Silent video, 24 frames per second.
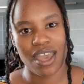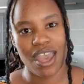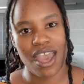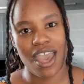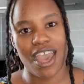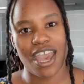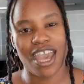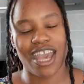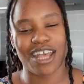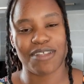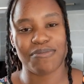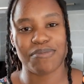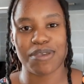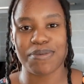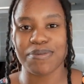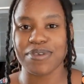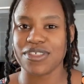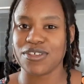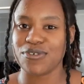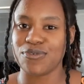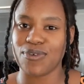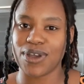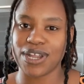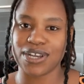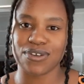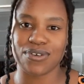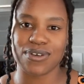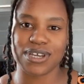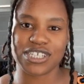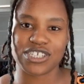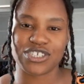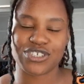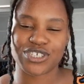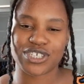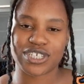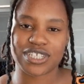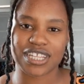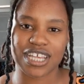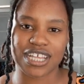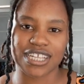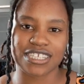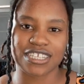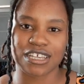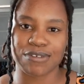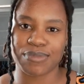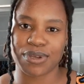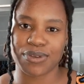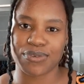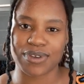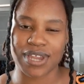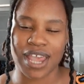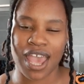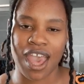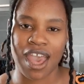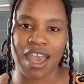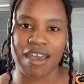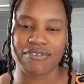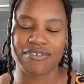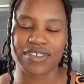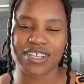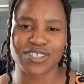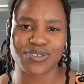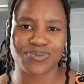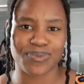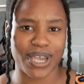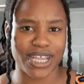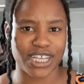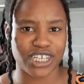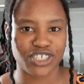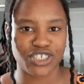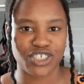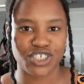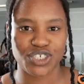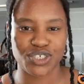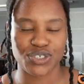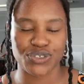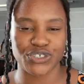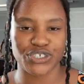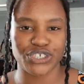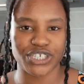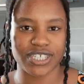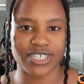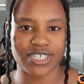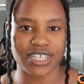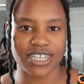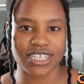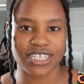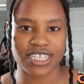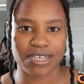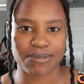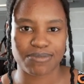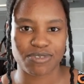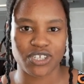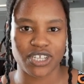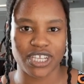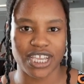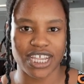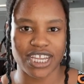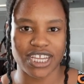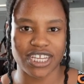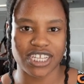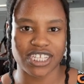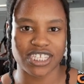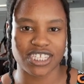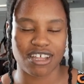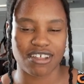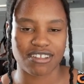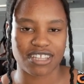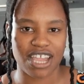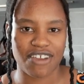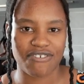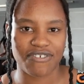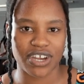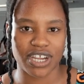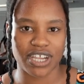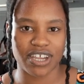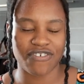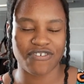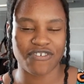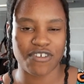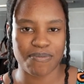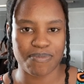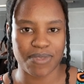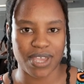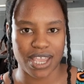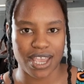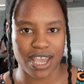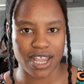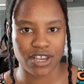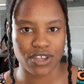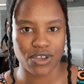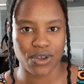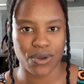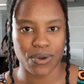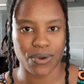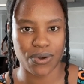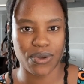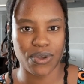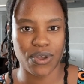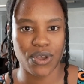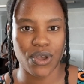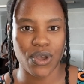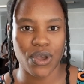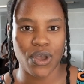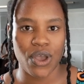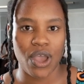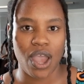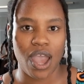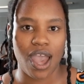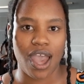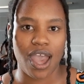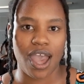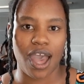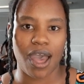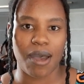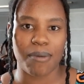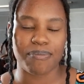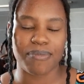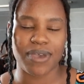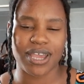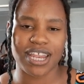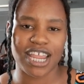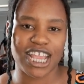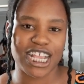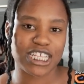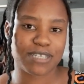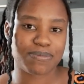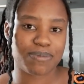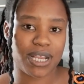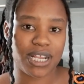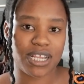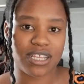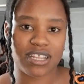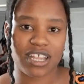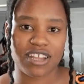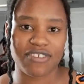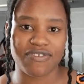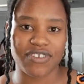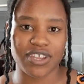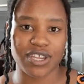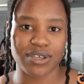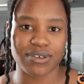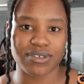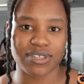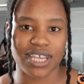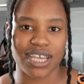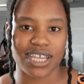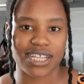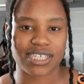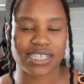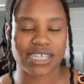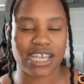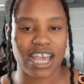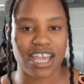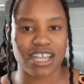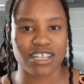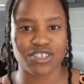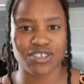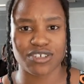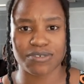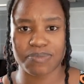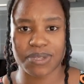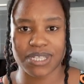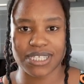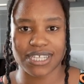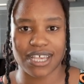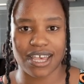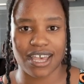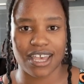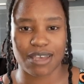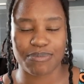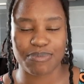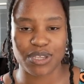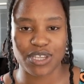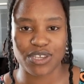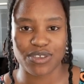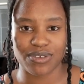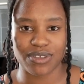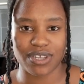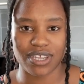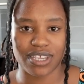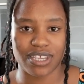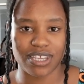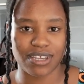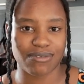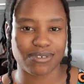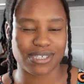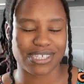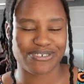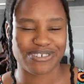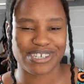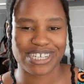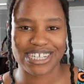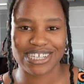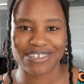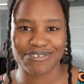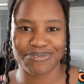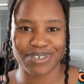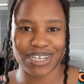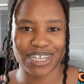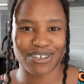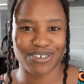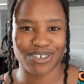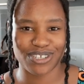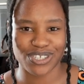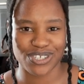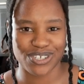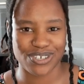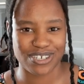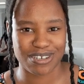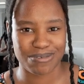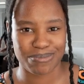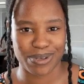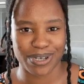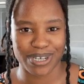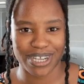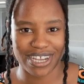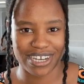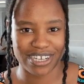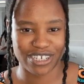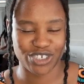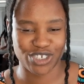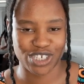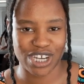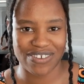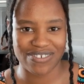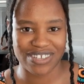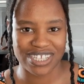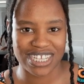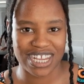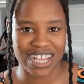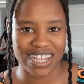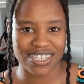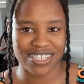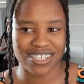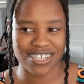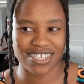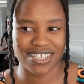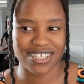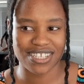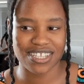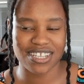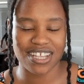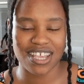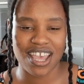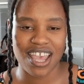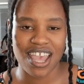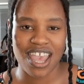And maybe the one question that someone would have is, why didn't you just attempt to get it in South Africa from the get-go? And I explained in that video that I took my time in uni. I was really, really concerned about getting a driver's license.